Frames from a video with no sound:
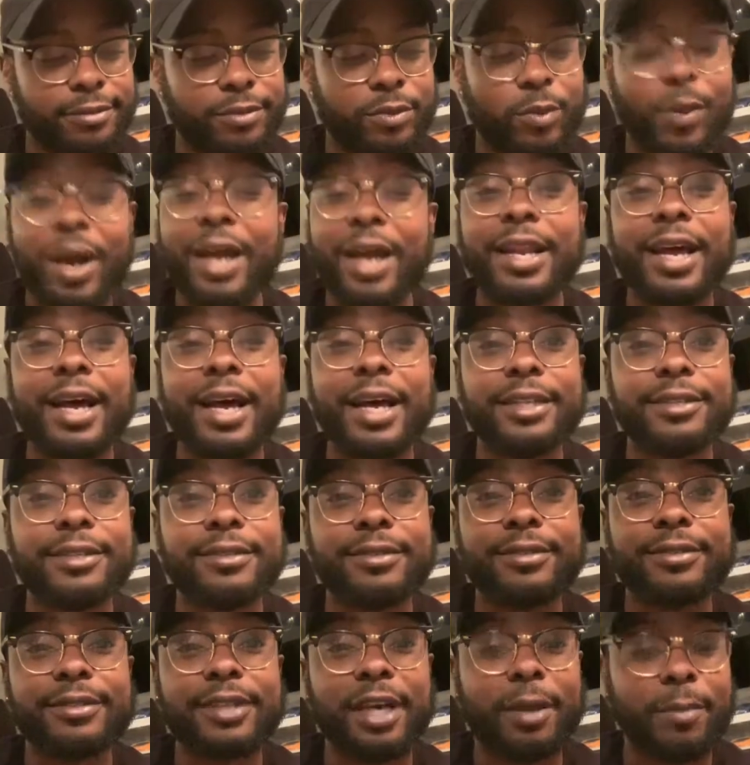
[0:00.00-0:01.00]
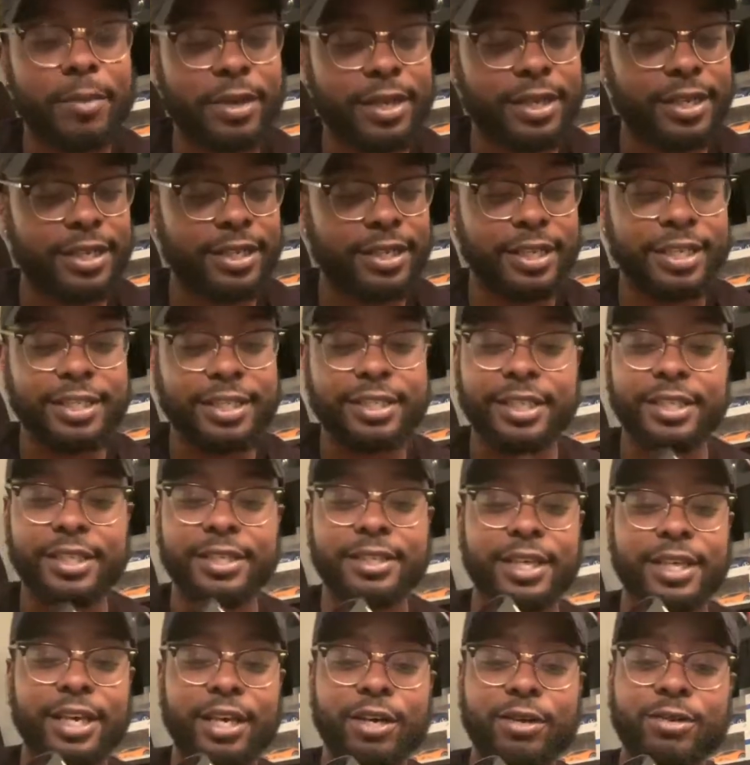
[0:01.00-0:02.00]
why not? I mean, it's it's
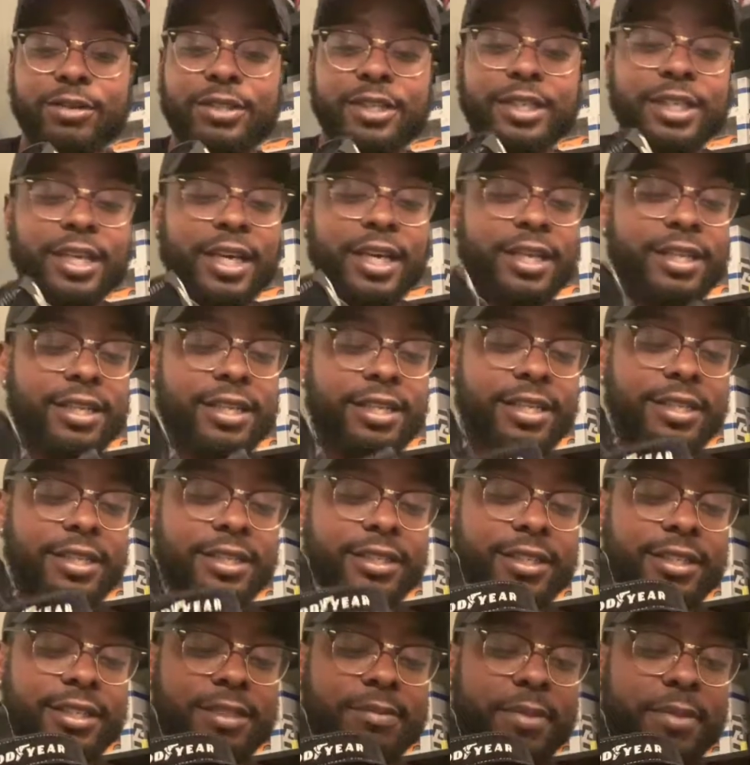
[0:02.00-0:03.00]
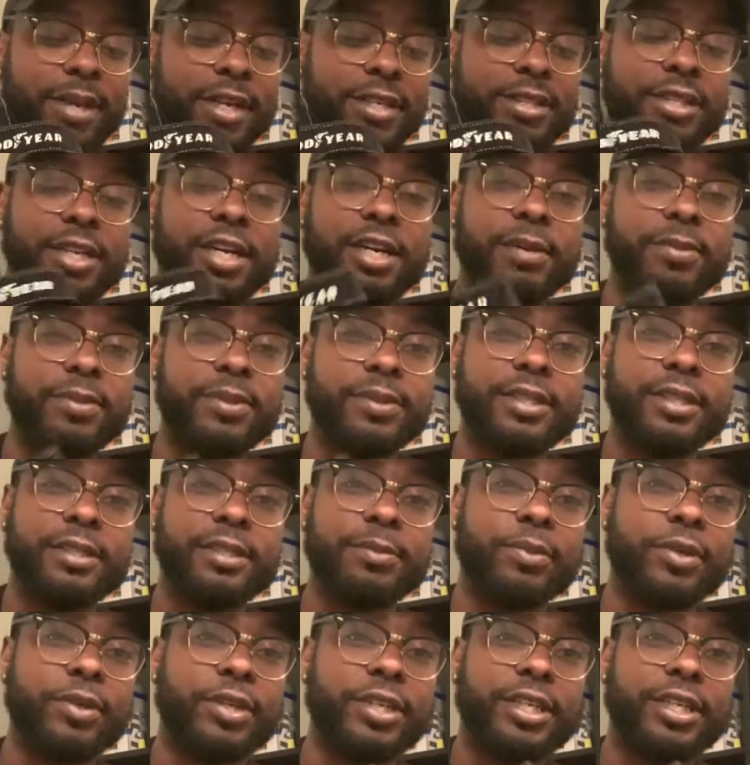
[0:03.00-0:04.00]
held together. This this mesh upper is
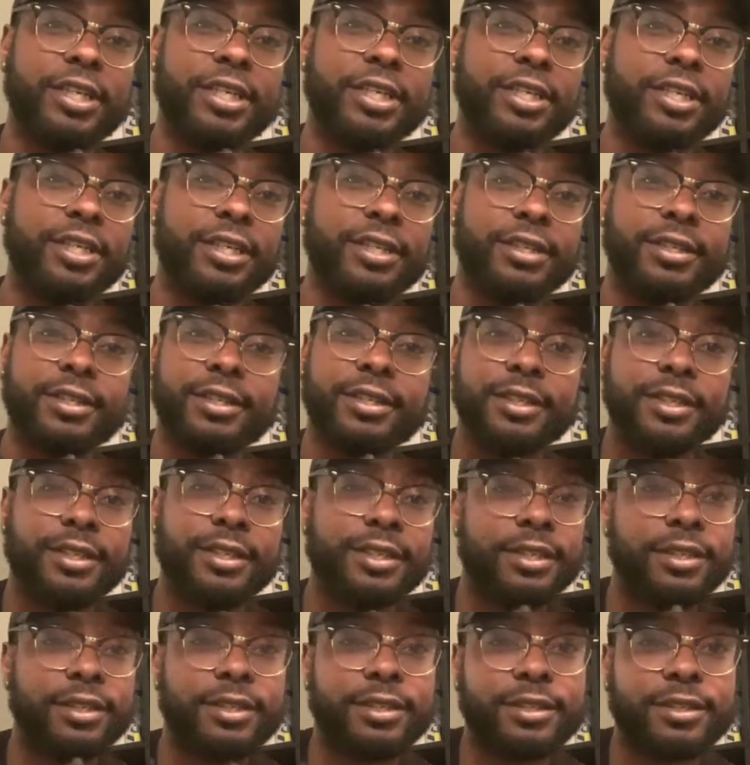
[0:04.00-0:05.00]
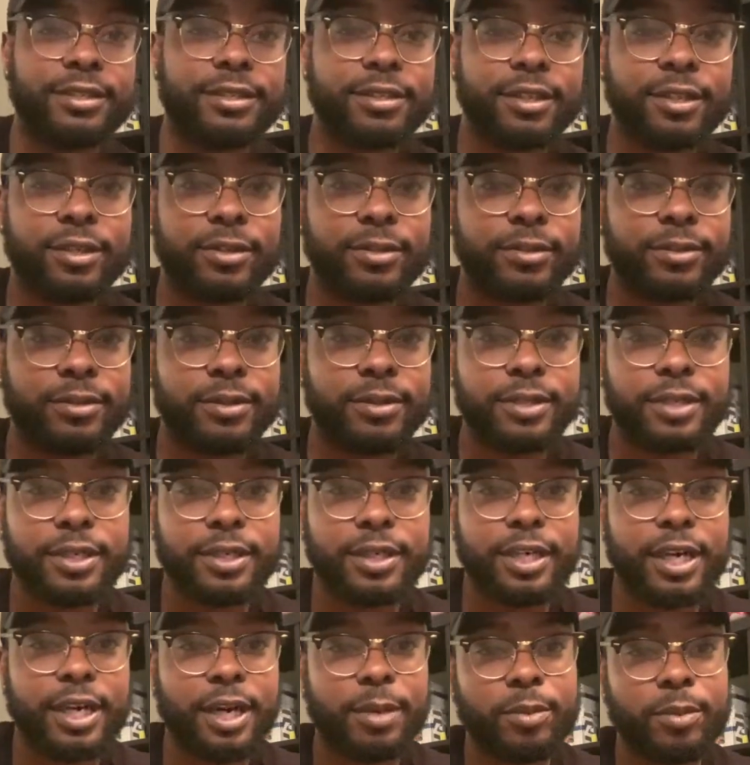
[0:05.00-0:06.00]
pretty good. So
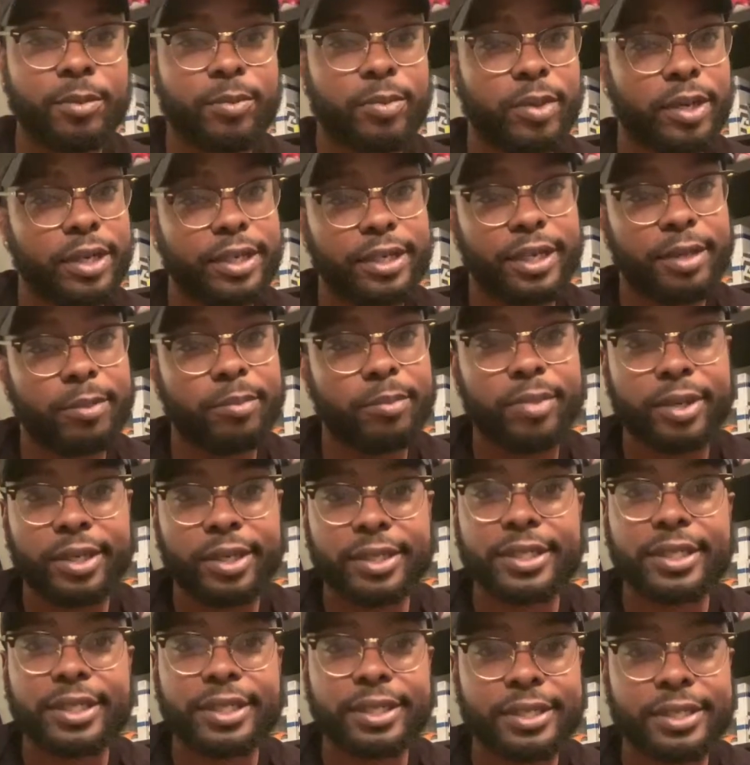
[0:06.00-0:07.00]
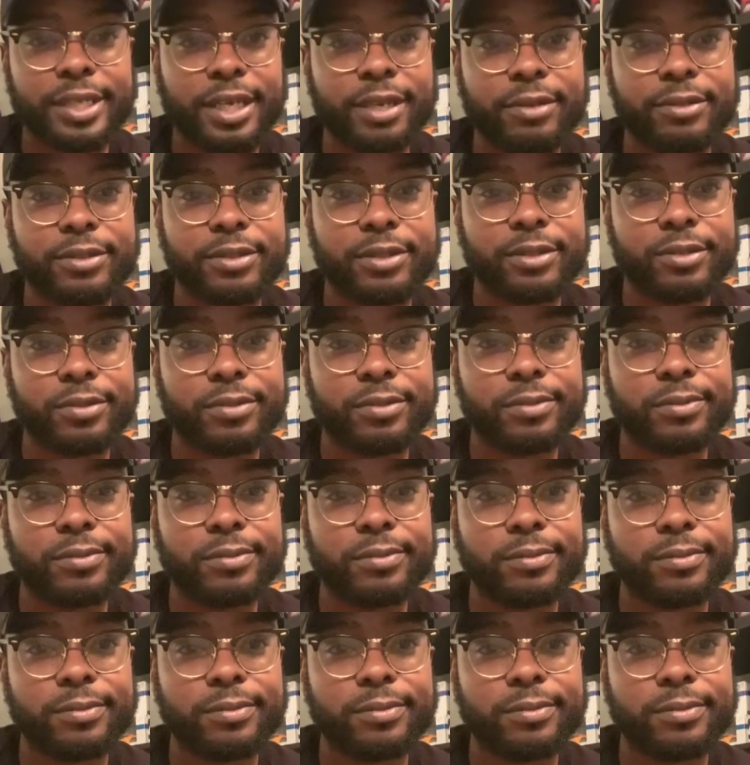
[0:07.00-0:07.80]
I'm gonna break I'm gonna break these out soon.